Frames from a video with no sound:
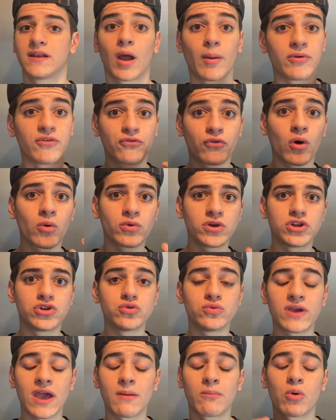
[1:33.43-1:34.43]
Now, before we
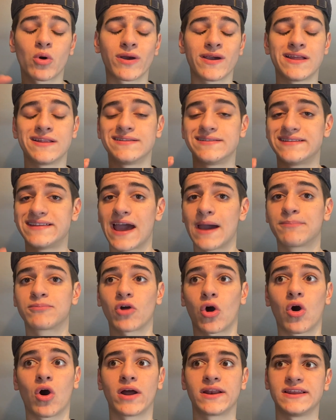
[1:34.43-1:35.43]
do get more in depth
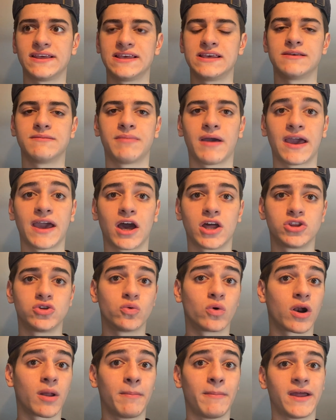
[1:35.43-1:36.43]
on eBay, I
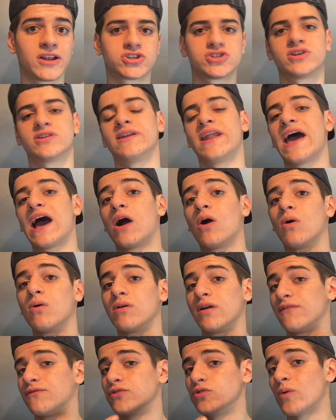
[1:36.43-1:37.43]
do want to mention now,
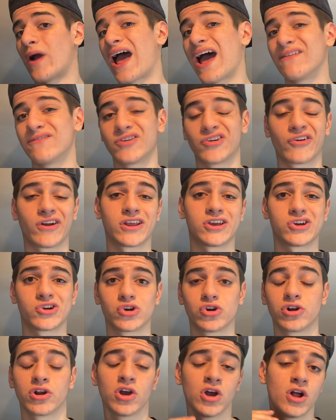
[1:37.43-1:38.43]
if you haven't already
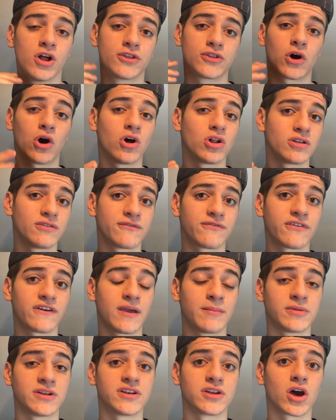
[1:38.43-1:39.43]
heard, the Hall of
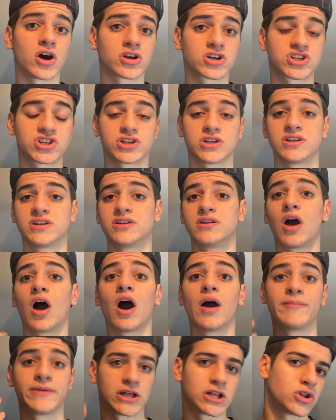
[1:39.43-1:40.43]
Fame induction,
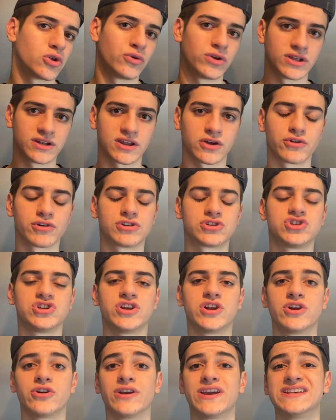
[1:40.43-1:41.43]
including Derek
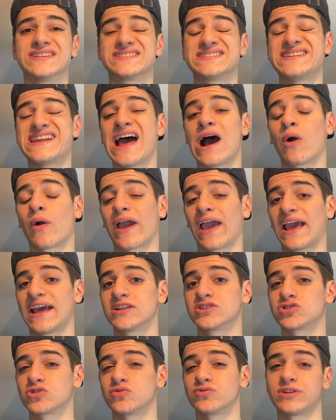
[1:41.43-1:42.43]
Jeter, is now
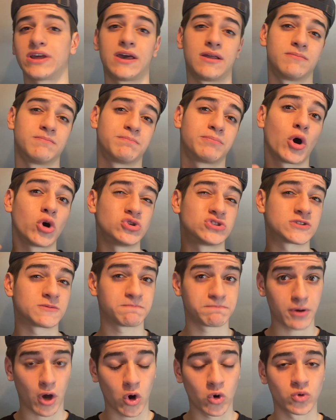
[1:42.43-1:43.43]
canceled and
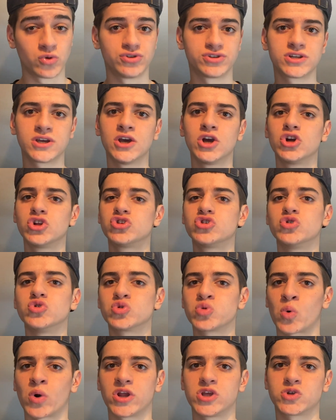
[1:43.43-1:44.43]
postponed to
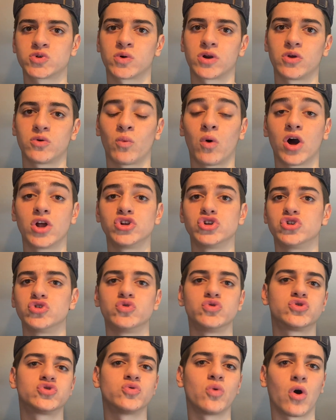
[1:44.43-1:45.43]
2021
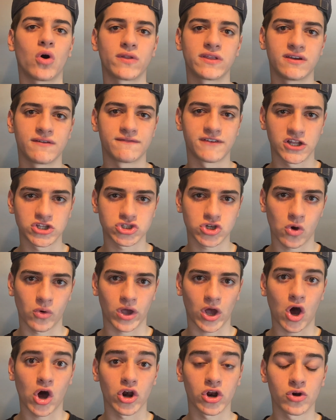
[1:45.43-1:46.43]
due to all the events
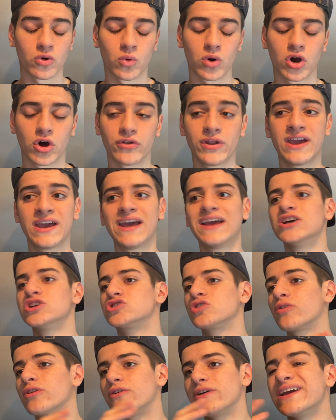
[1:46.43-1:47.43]
going on in the world.
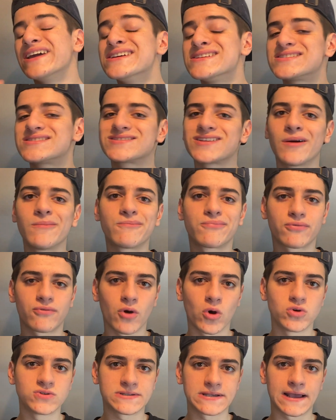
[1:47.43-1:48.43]
So there is some
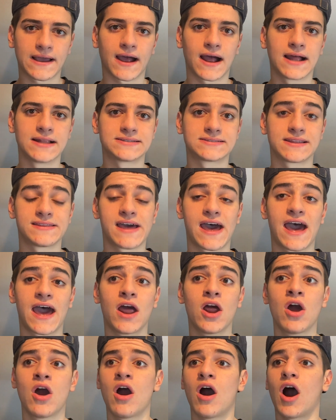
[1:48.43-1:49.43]
pros and cons to
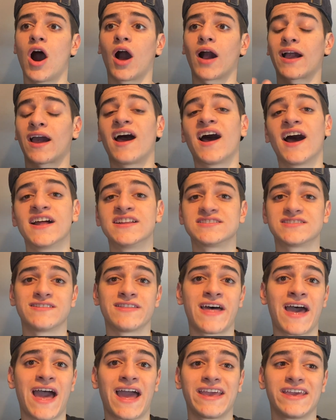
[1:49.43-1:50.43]
that. Cons
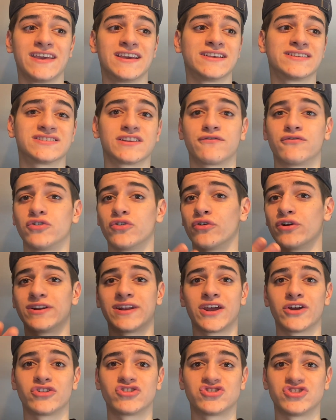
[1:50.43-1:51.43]
in that is if you're a
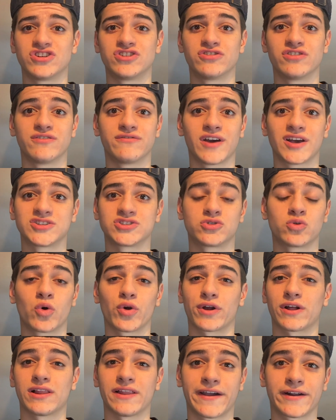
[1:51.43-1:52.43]
Derek Jeter investor
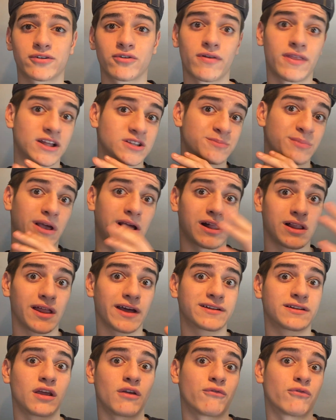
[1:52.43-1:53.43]
or collector that's been
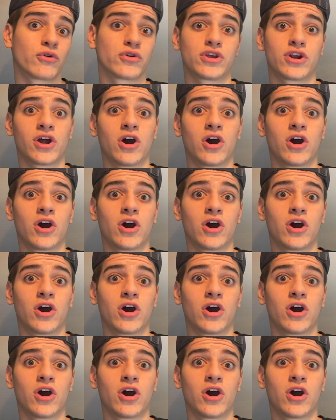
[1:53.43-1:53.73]
collecting for,